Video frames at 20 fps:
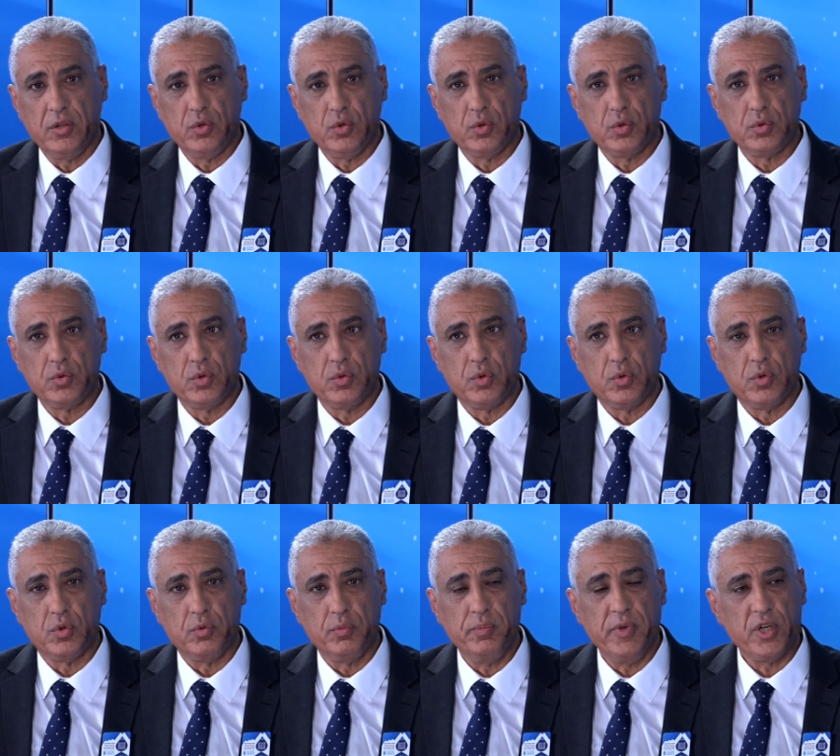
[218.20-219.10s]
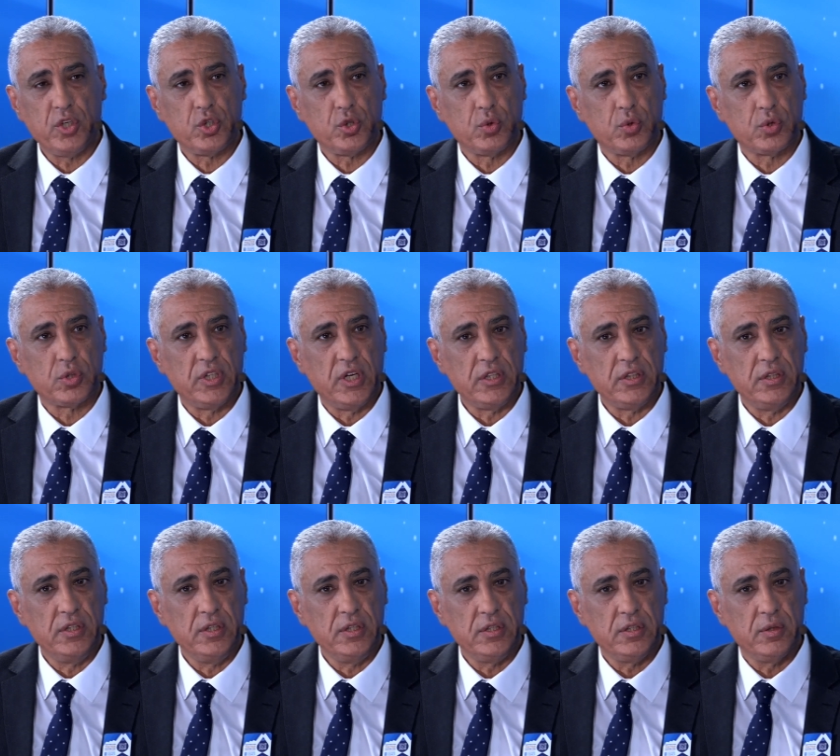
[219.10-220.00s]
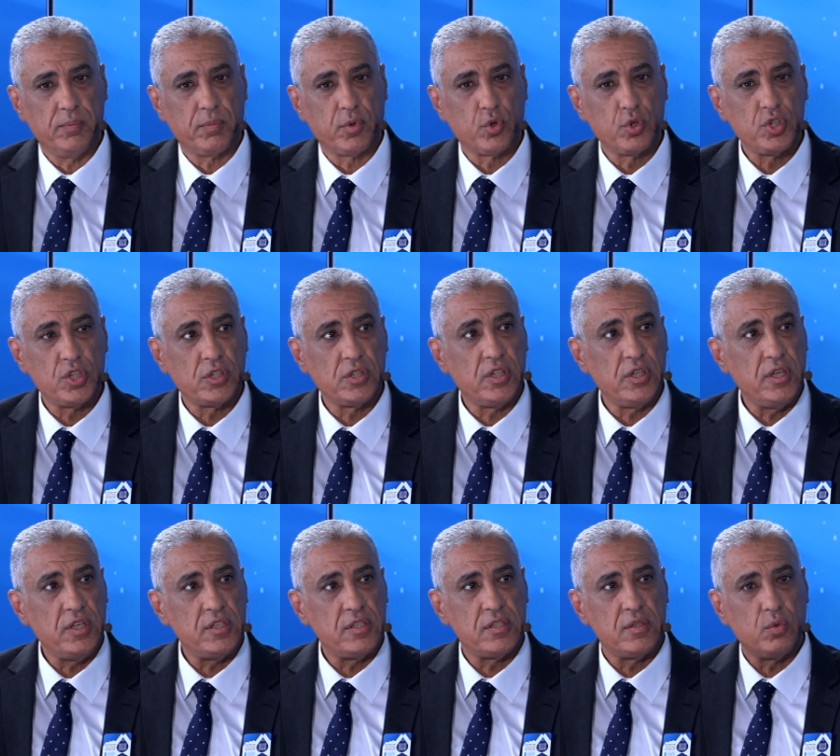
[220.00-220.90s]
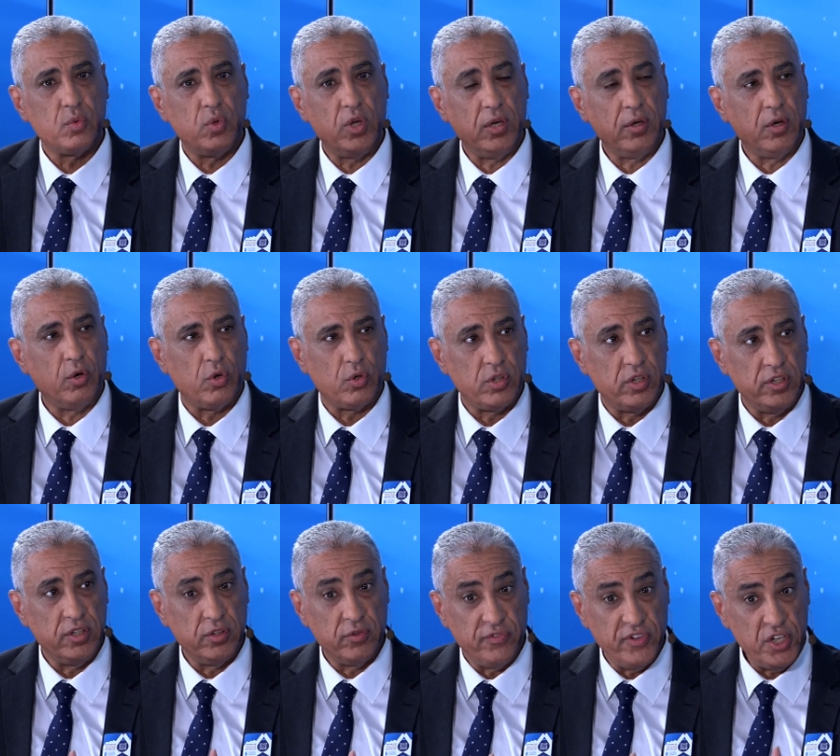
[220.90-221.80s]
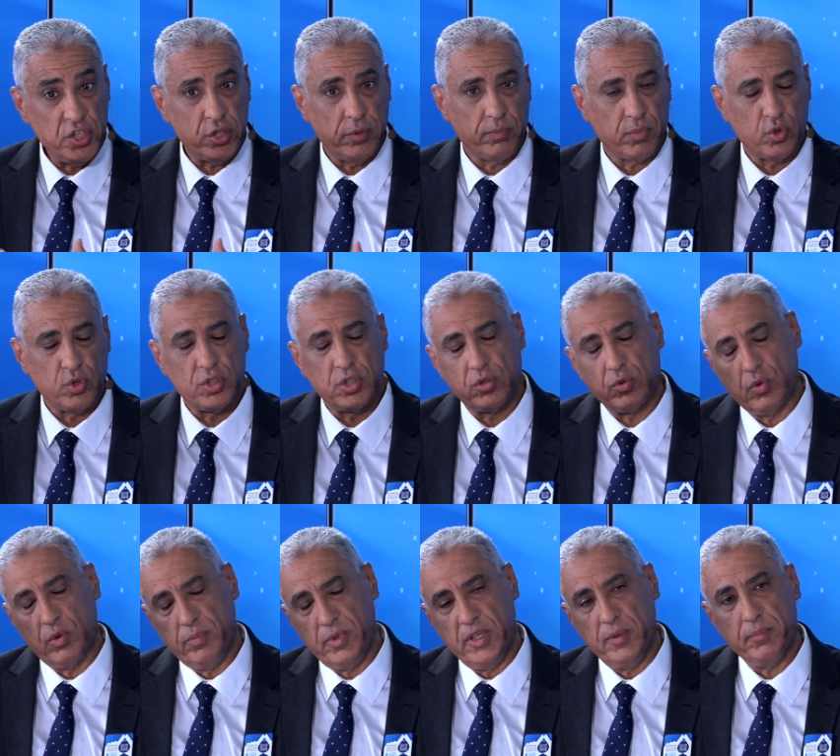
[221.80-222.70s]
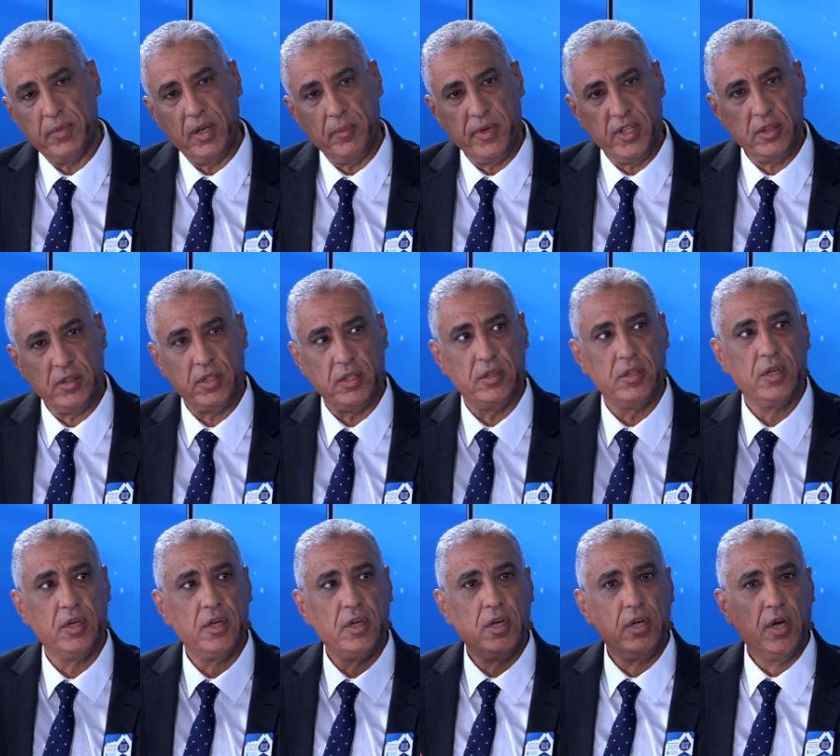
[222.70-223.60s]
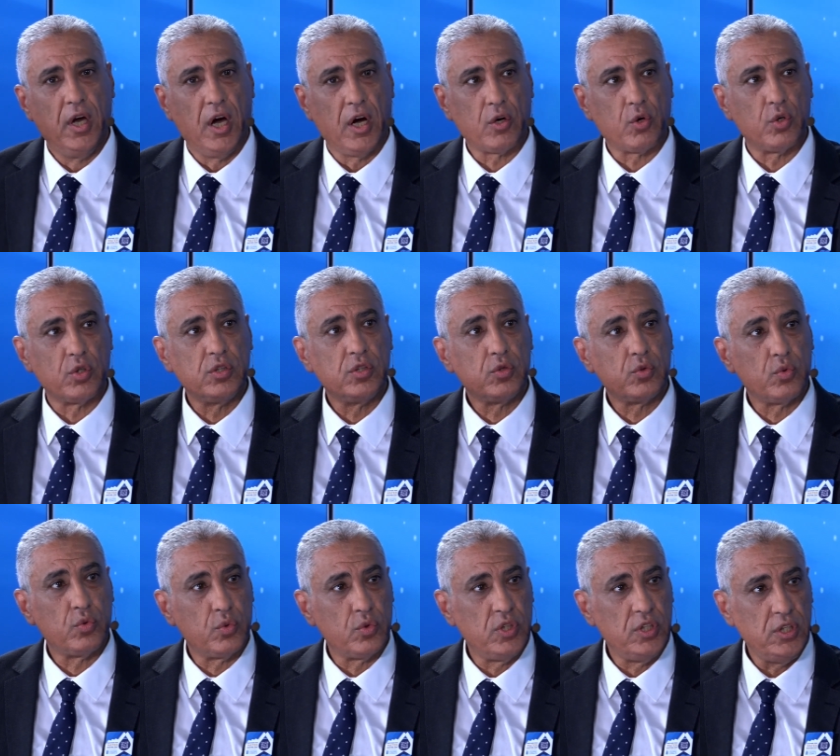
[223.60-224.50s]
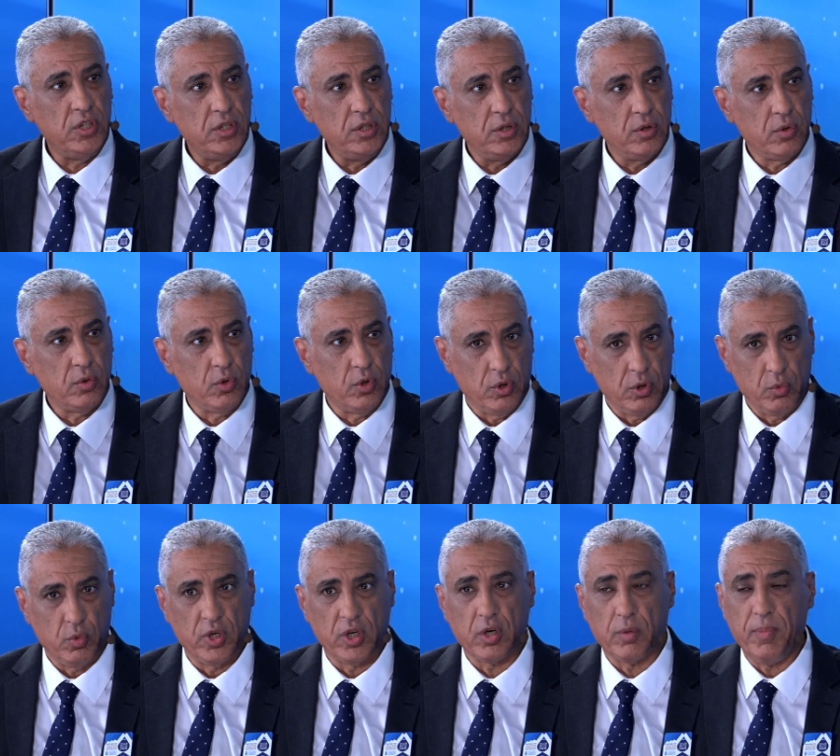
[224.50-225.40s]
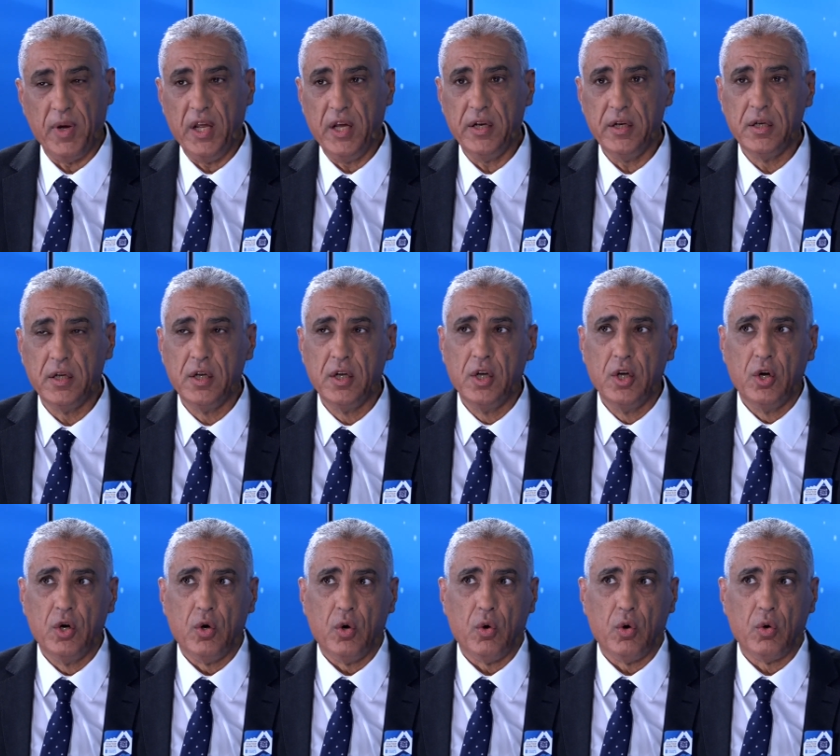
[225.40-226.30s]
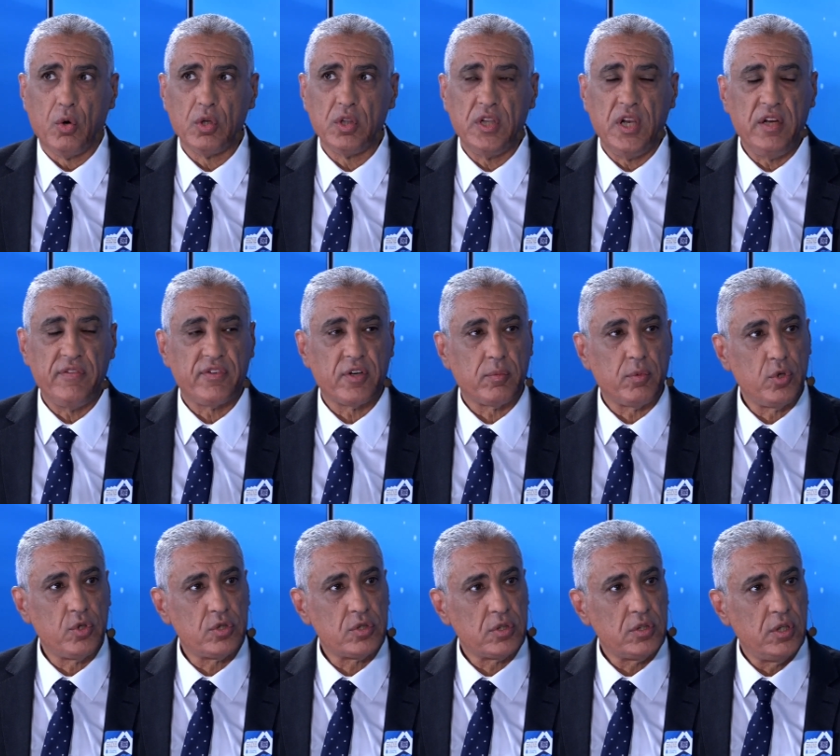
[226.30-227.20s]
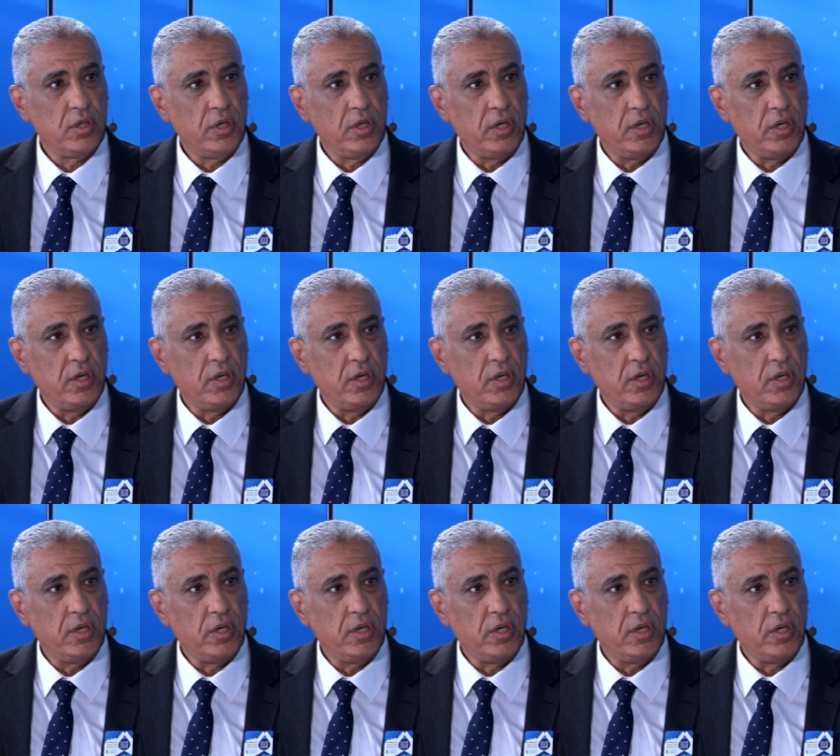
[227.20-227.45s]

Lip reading: to make sure that the project or the innovation project will be implemented according to the work plan. All deliverables